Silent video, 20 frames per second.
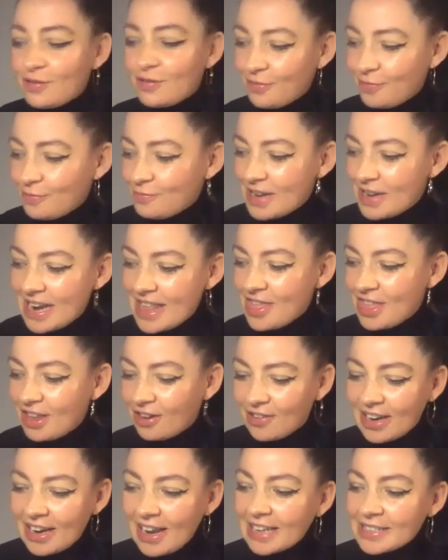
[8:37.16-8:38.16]
minute
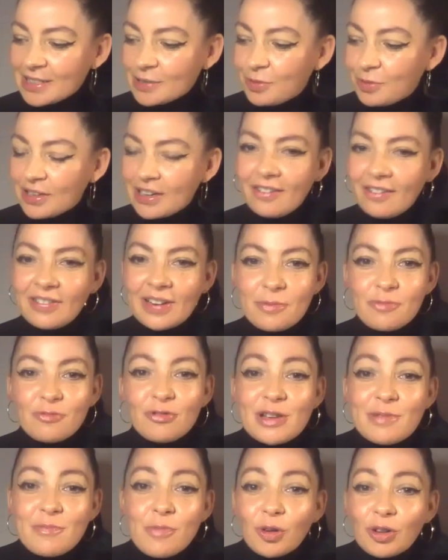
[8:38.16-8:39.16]
theory lesson with lovely
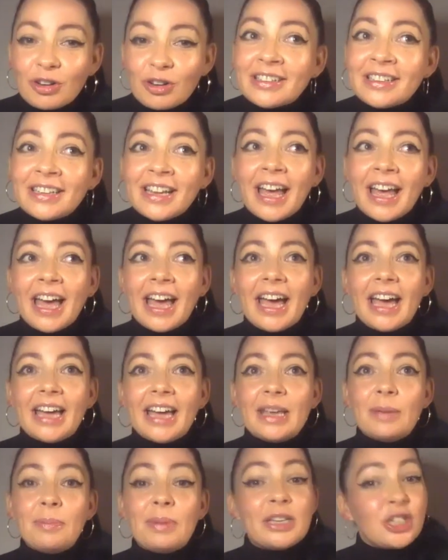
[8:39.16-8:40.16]
Marie Moran, and
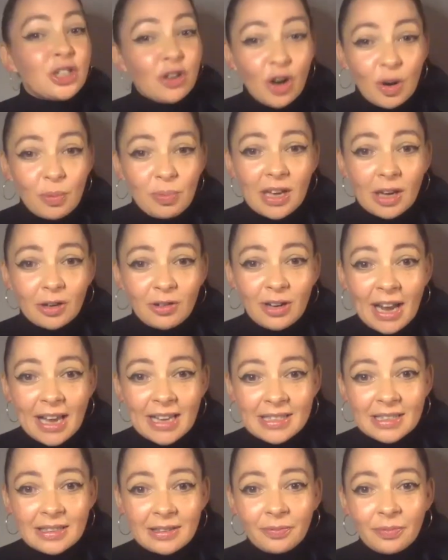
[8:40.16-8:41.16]
then my two hour piano
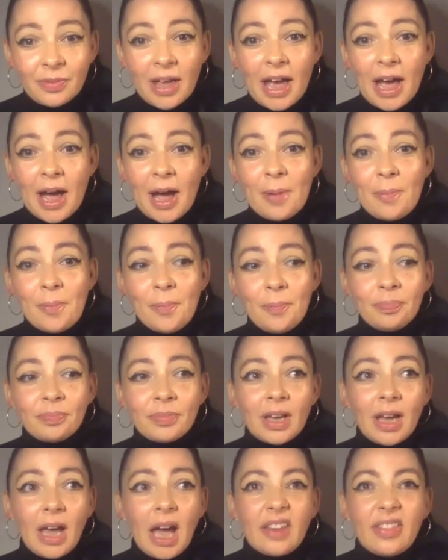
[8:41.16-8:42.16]
lesson. Um,
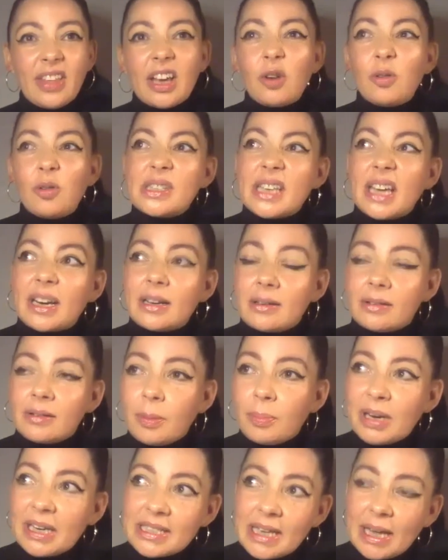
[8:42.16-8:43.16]
I think I always had a, a,
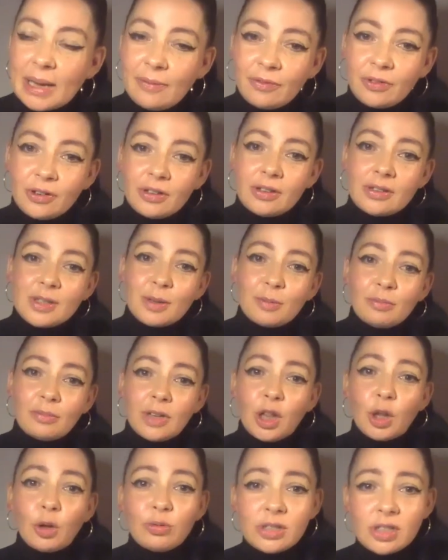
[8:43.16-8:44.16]
bit of time for some
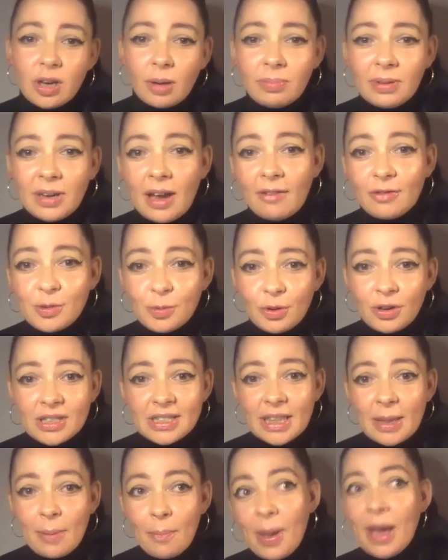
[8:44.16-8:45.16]
clothes shopping afterwards and
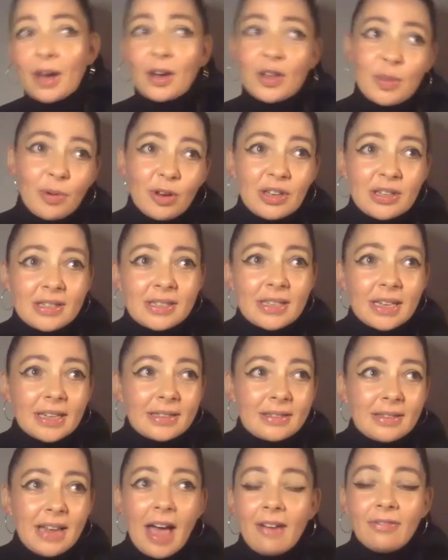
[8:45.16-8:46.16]
then back on the bus at
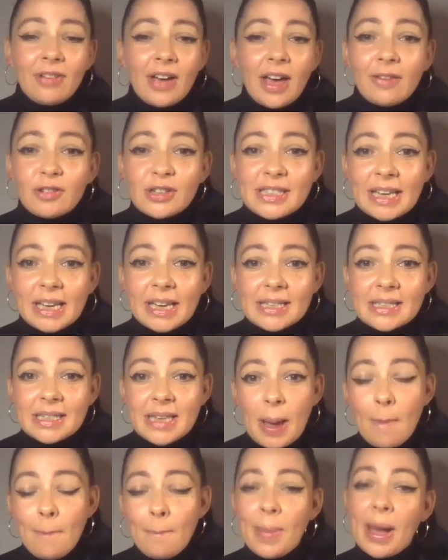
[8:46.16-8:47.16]
half five or six,
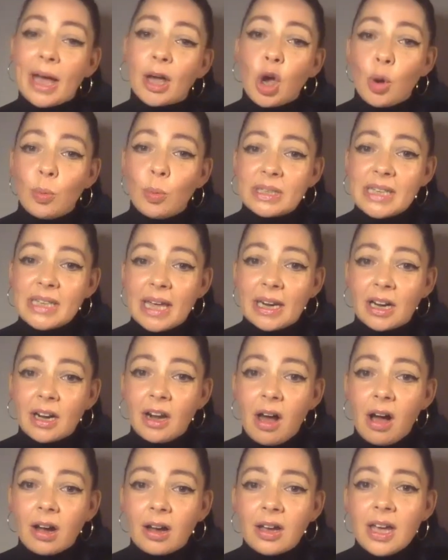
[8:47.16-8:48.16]
back home at 10
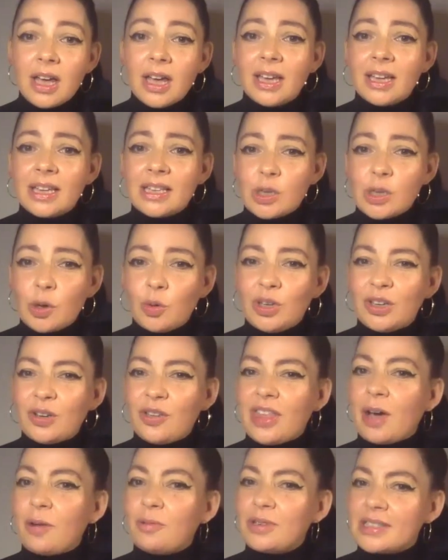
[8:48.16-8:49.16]
o'clock. So, you know,
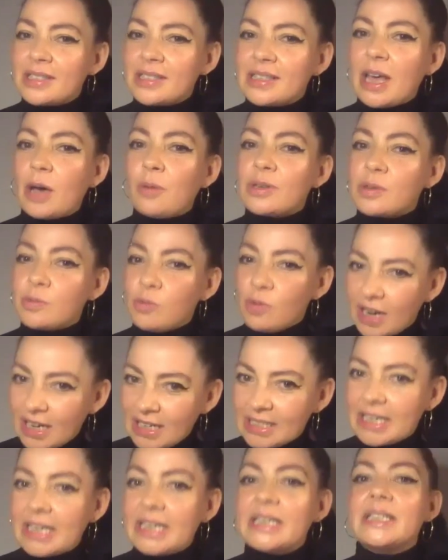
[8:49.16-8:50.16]
that, that was what I
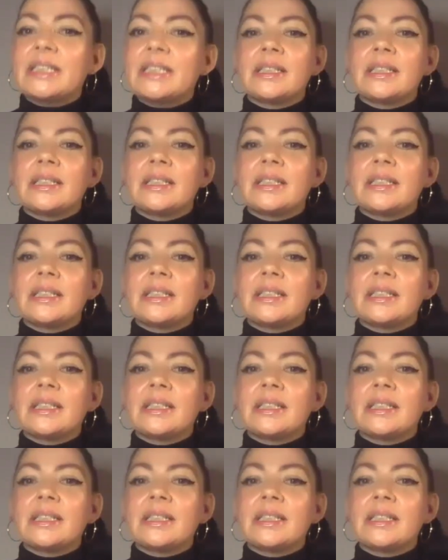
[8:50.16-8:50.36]
did